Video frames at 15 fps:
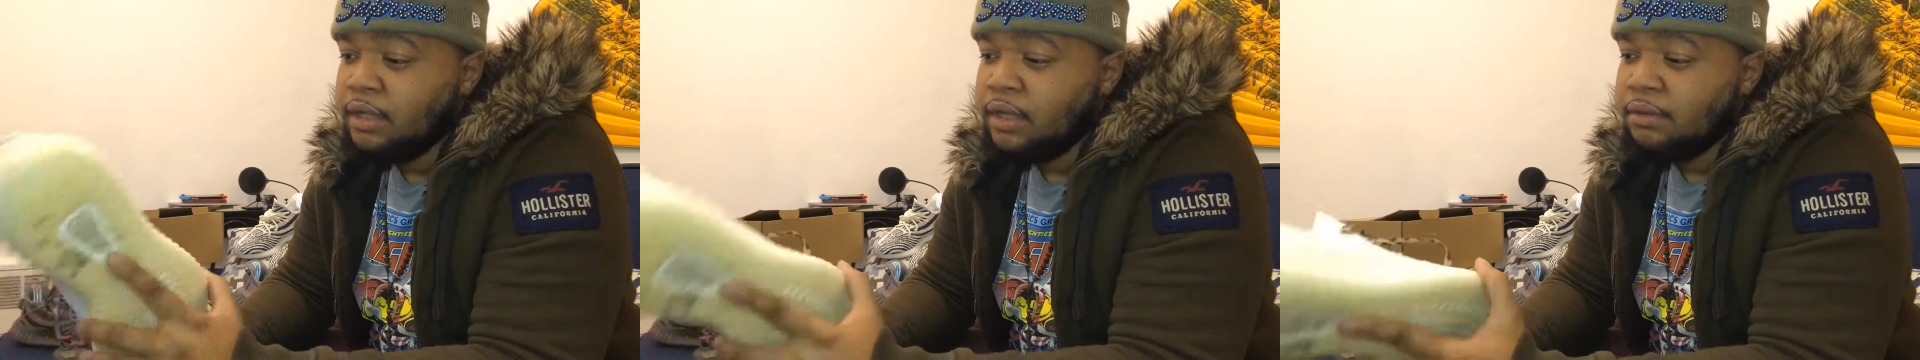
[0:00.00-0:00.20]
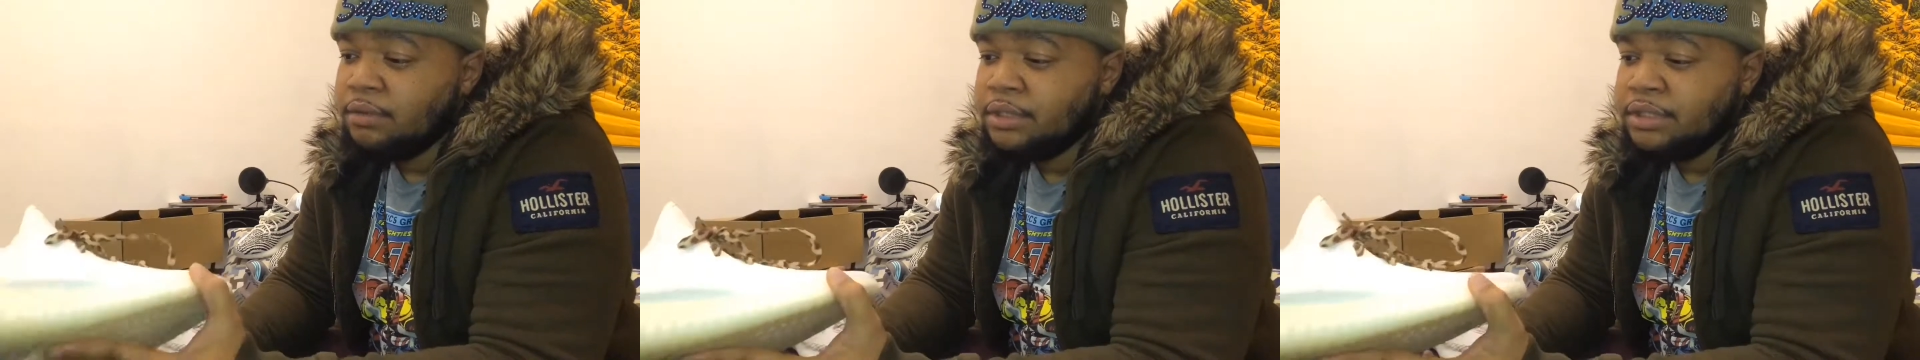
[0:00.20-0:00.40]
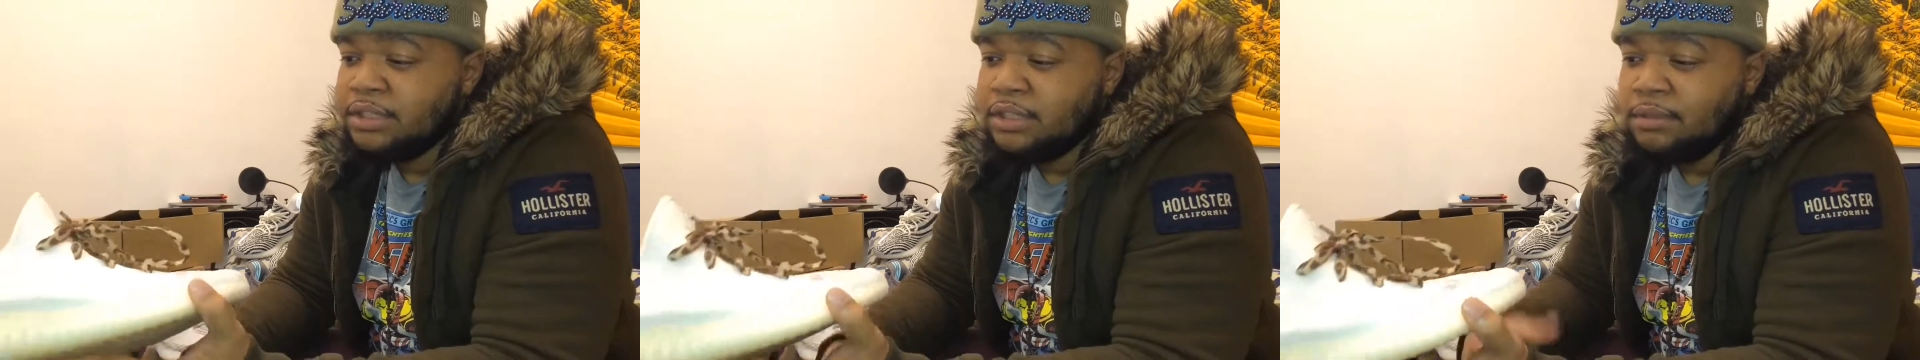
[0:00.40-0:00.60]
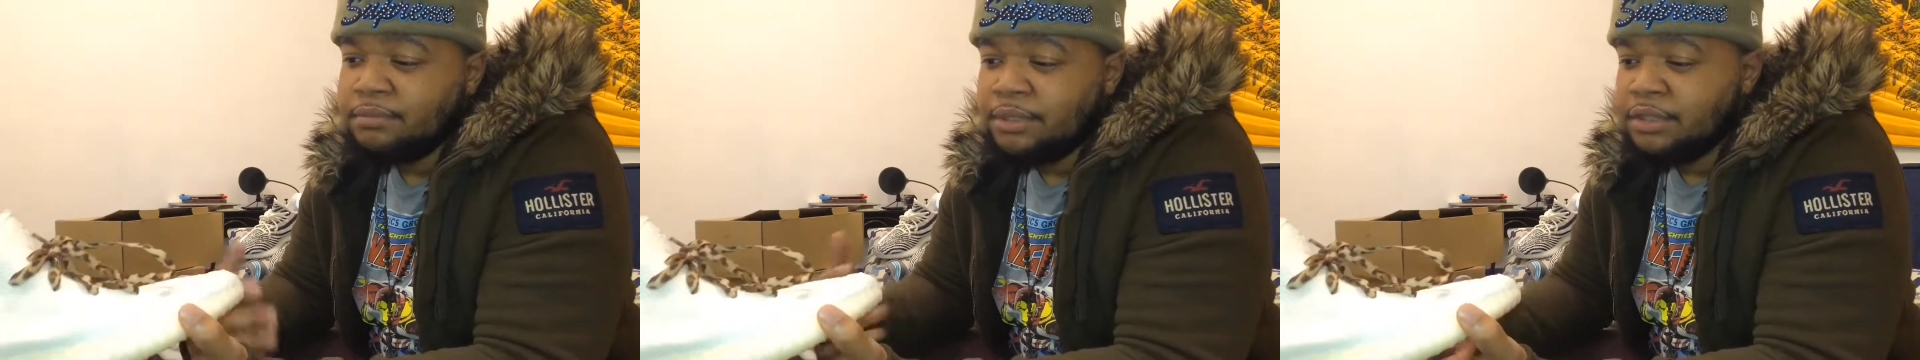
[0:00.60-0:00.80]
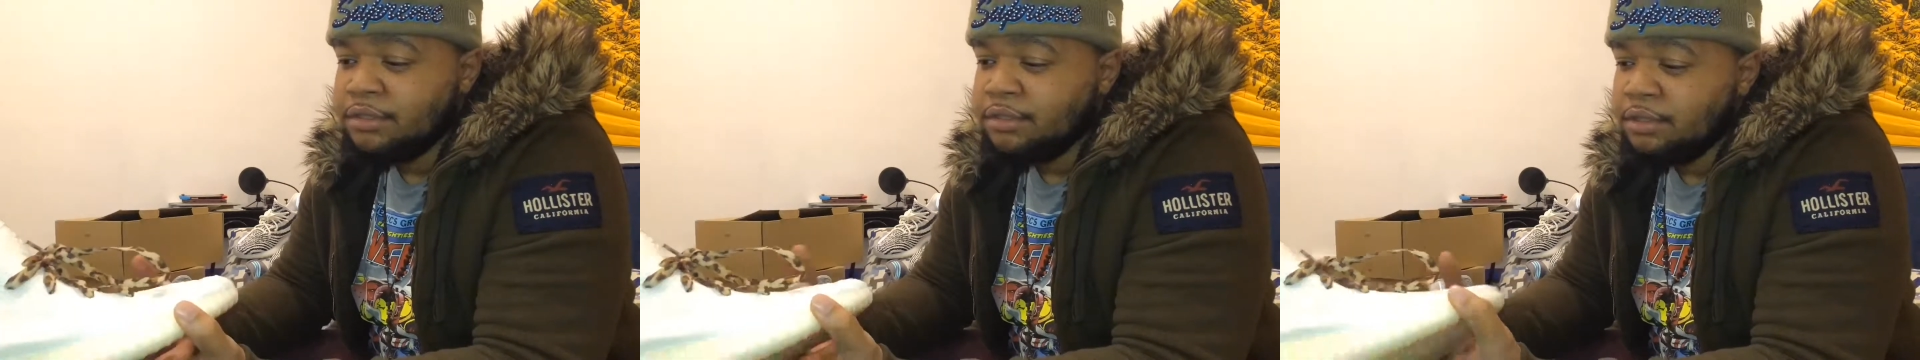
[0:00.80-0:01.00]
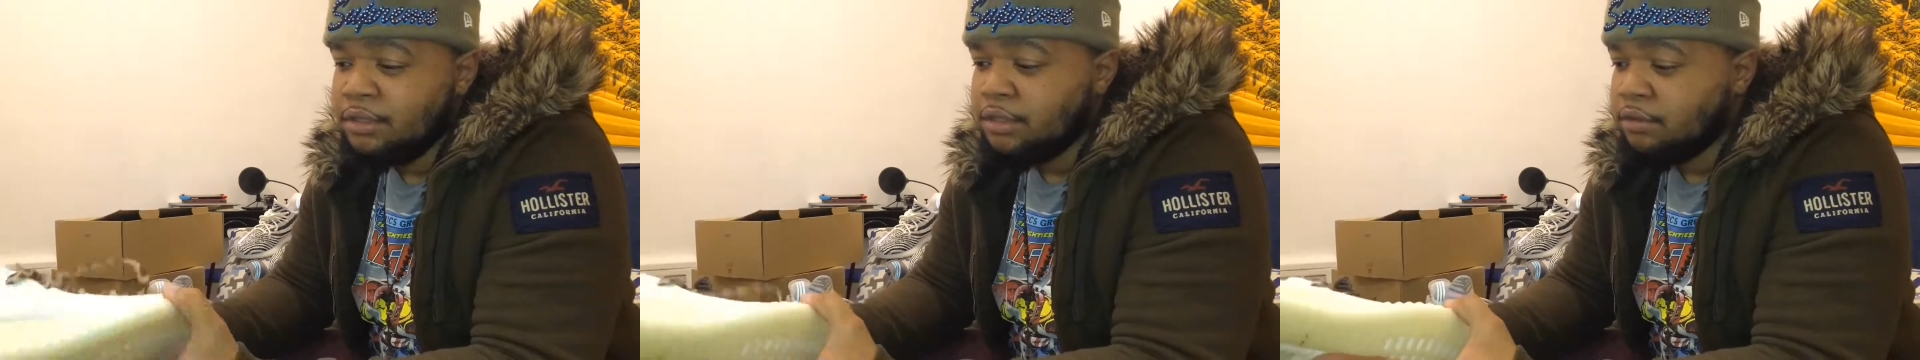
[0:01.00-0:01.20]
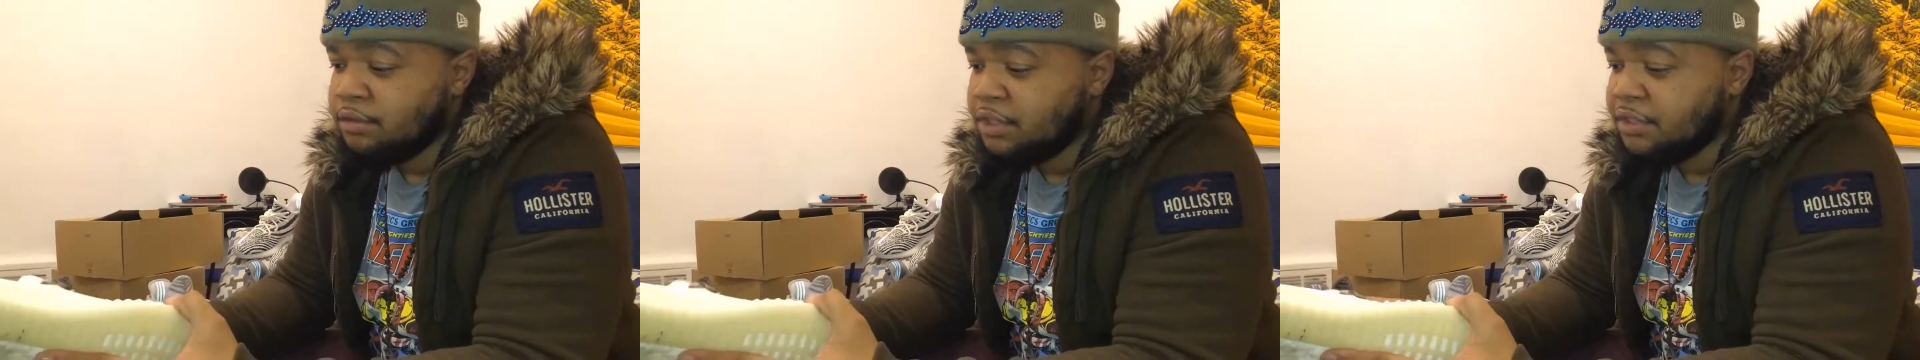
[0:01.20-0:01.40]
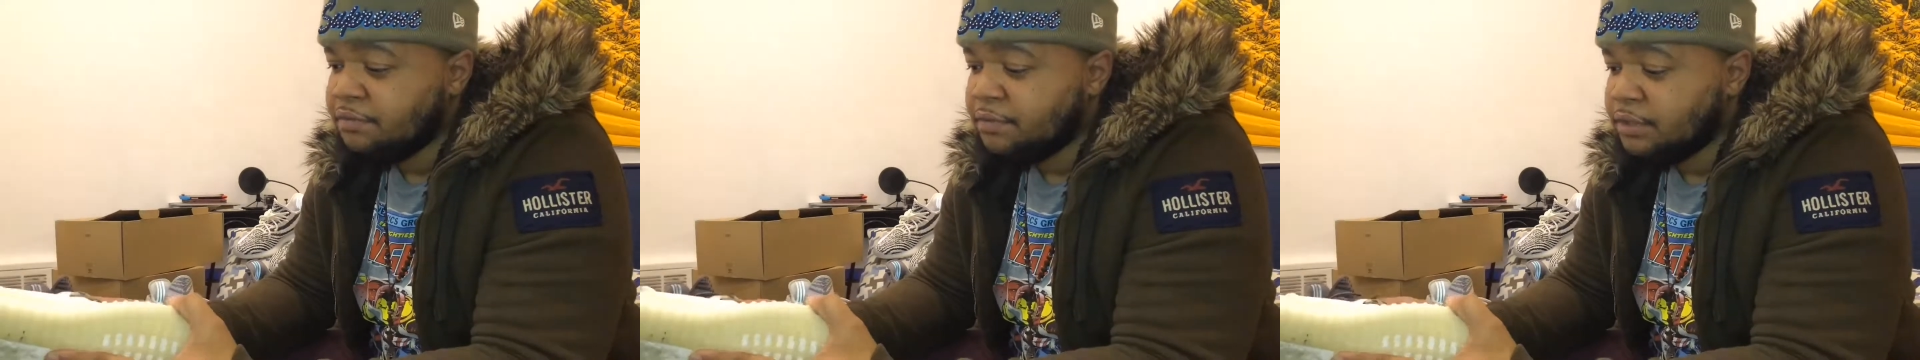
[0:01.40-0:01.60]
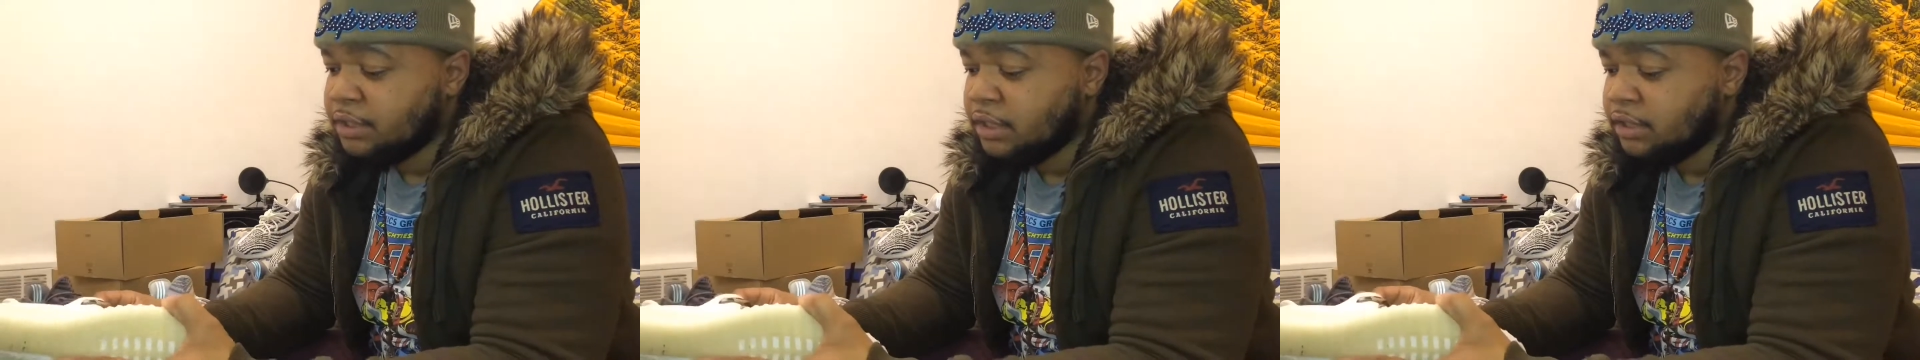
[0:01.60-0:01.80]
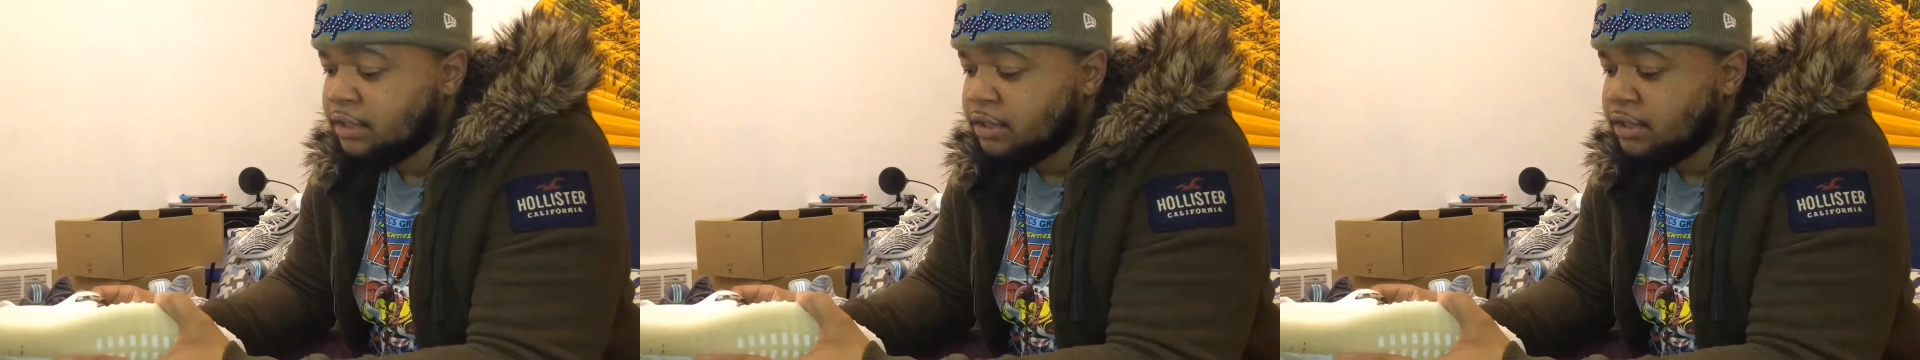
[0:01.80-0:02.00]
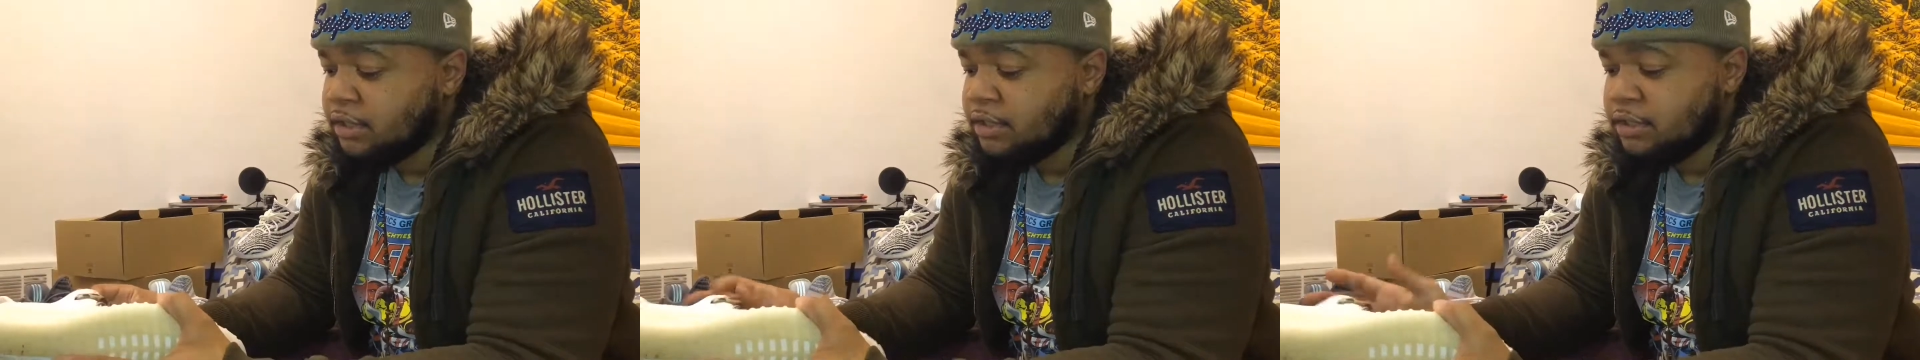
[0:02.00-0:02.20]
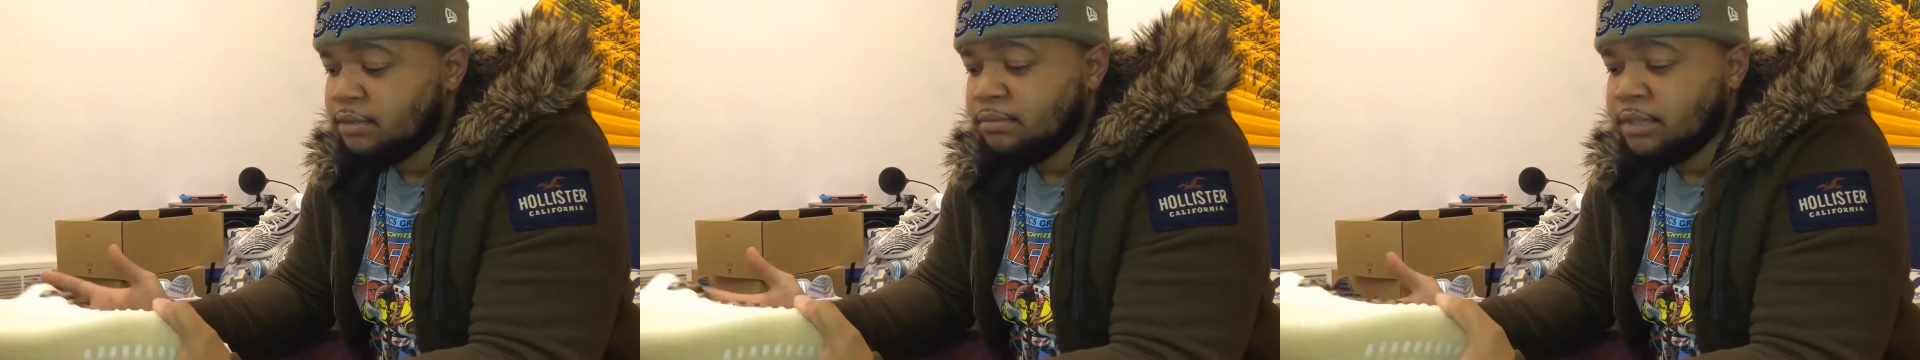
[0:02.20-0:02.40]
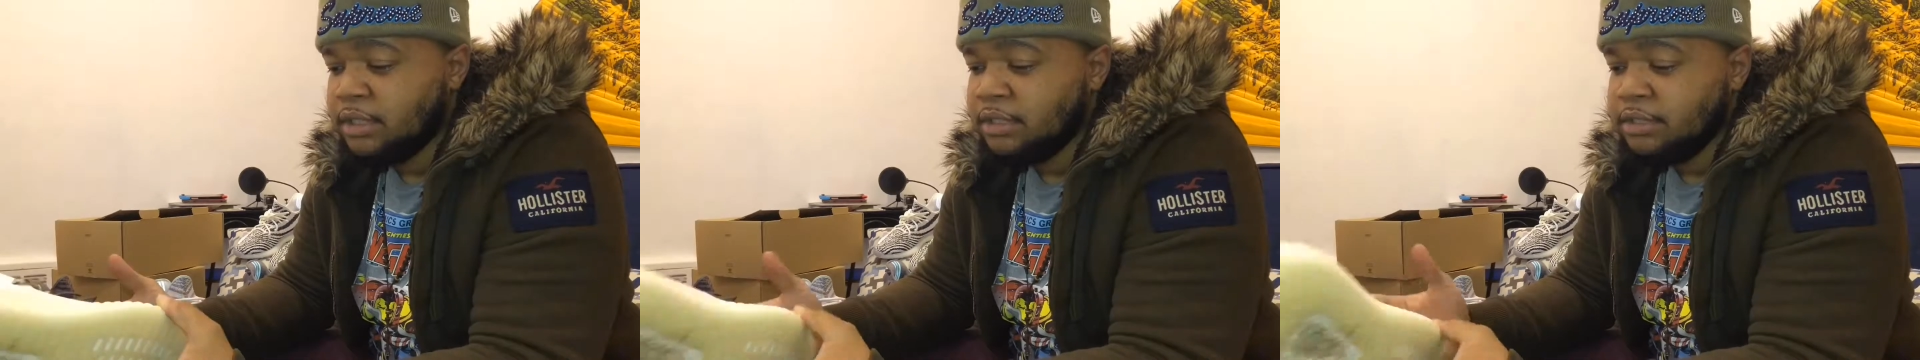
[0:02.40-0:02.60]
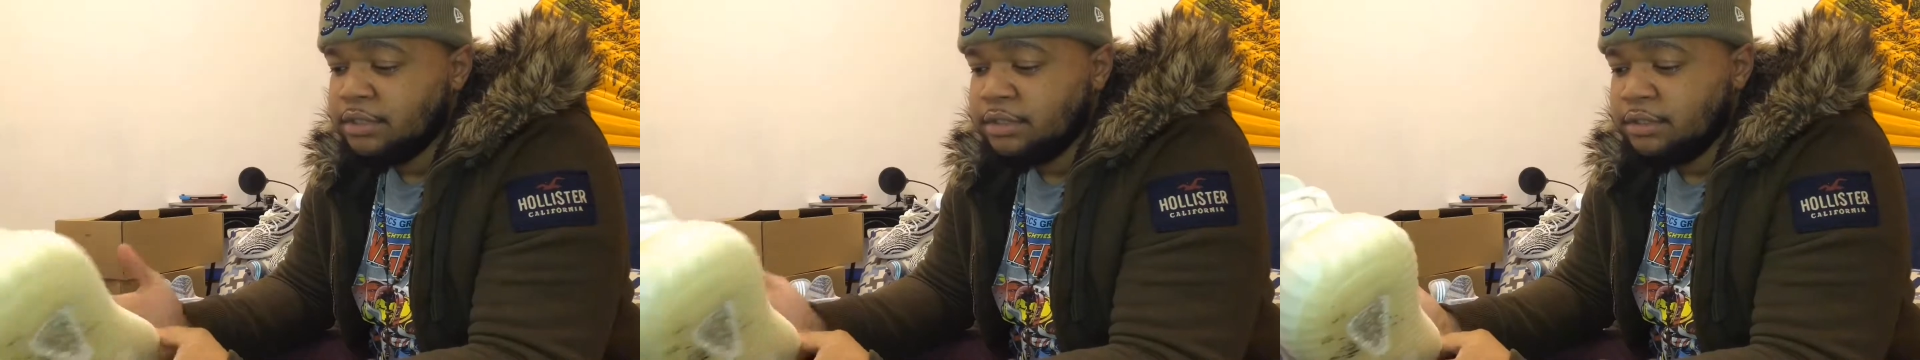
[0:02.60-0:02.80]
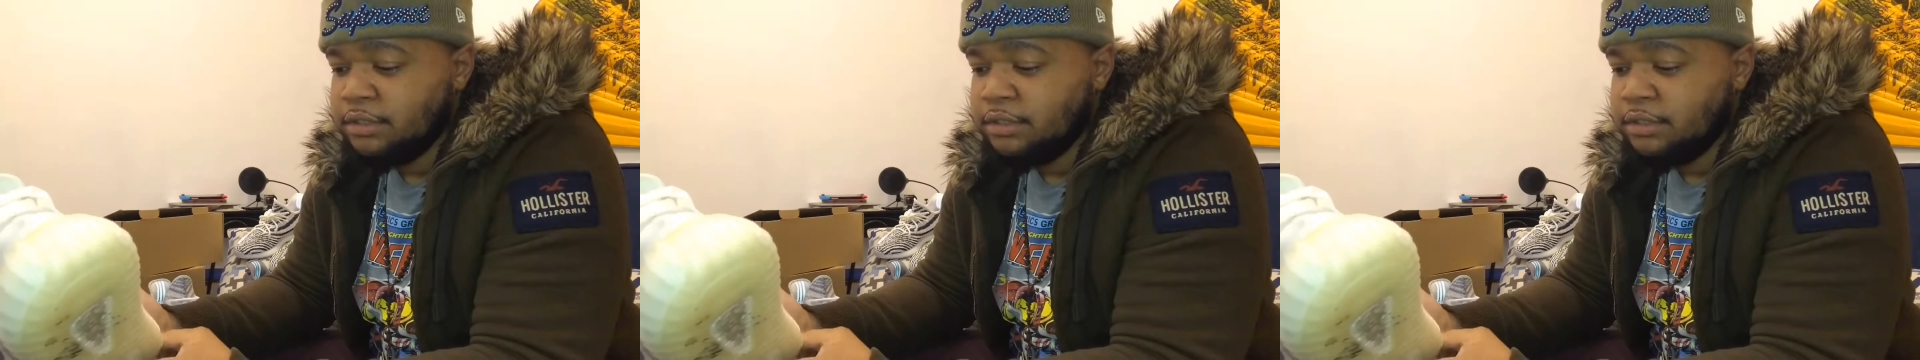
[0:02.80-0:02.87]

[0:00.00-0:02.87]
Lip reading: I wanted something, you know, different that I could customize,